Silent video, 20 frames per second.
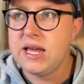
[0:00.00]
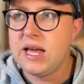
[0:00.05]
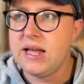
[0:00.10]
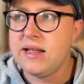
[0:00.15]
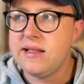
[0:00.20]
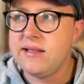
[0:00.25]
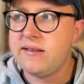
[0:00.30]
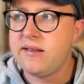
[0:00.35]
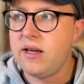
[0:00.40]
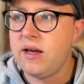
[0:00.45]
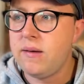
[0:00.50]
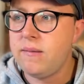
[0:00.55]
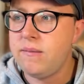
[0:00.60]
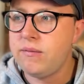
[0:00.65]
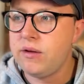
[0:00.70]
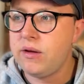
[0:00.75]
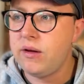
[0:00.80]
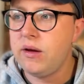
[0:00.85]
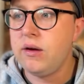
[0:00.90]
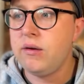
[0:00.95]
in
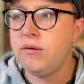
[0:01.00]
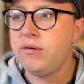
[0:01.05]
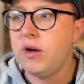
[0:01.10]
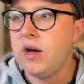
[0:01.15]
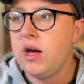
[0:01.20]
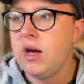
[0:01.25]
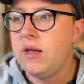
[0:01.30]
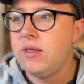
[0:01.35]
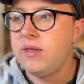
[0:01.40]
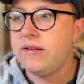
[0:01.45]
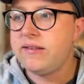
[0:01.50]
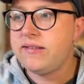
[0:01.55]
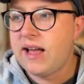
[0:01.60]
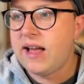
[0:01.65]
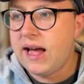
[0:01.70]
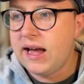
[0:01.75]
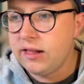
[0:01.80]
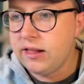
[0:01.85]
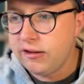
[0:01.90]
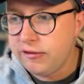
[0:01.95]
terms of the
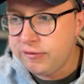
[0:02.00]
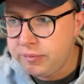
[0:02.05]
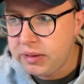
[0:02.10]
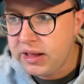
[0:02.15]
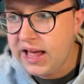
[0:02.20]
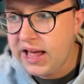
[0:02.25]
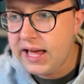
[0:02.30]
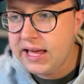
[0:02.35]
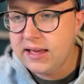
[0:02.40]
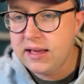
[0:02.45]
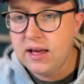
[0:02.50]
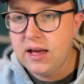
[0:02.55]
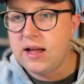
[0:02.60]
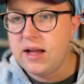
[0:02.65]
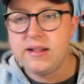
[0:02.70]
style of play.